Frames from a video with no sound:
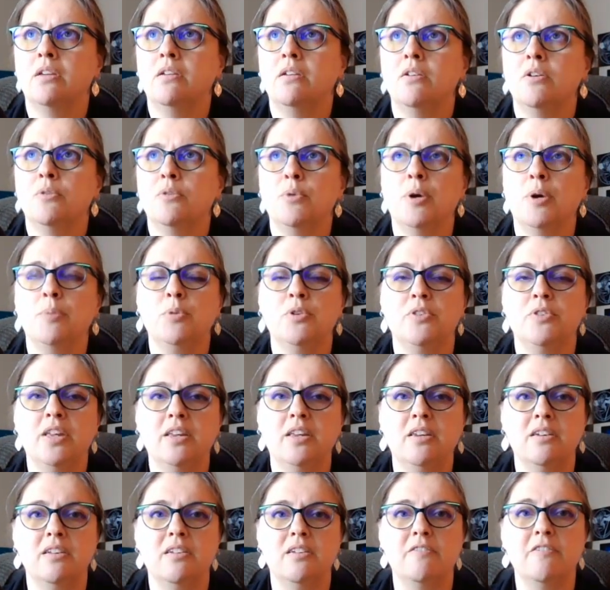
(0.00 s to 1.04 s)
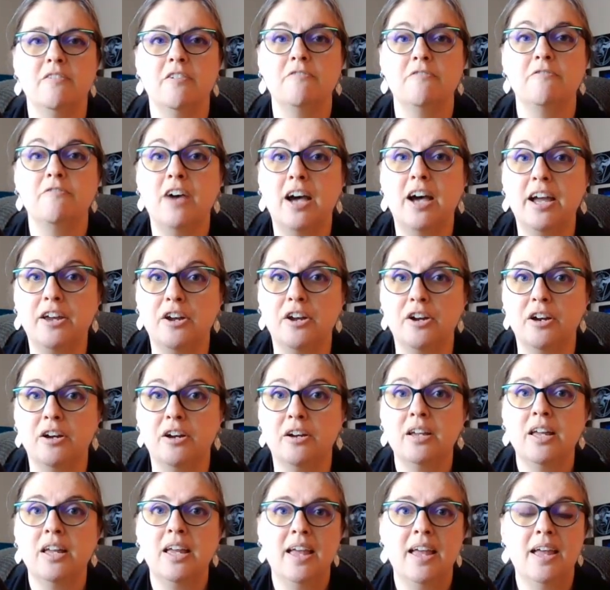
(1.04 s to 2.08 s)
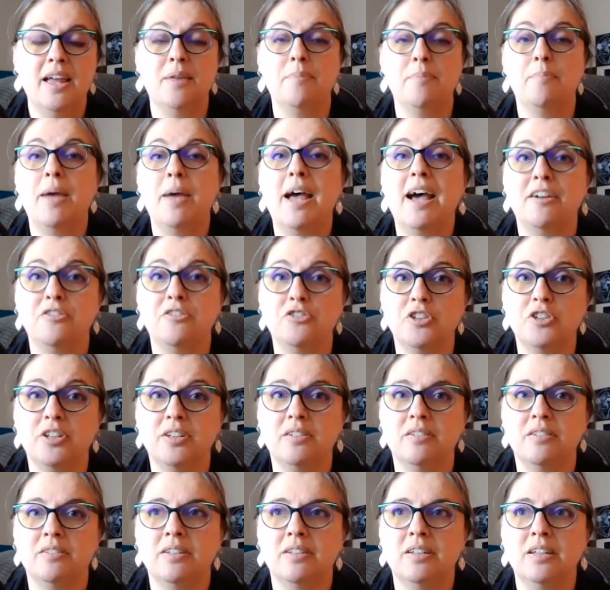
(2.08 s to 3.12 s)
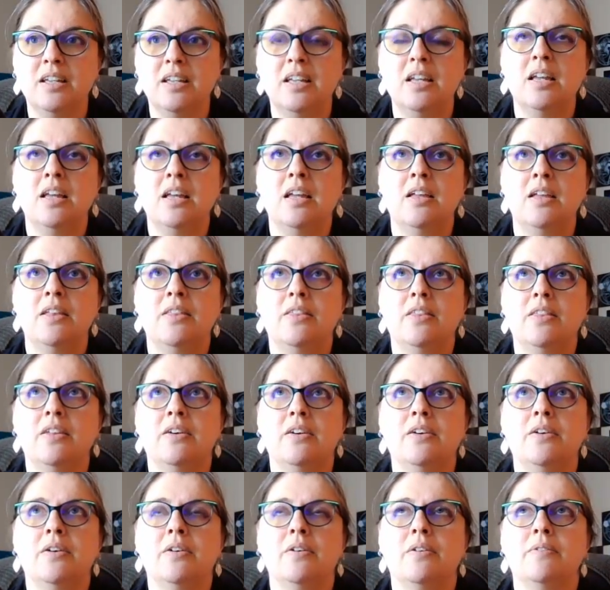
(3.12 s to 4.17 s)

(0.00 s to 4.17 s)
representative of fire and passion, when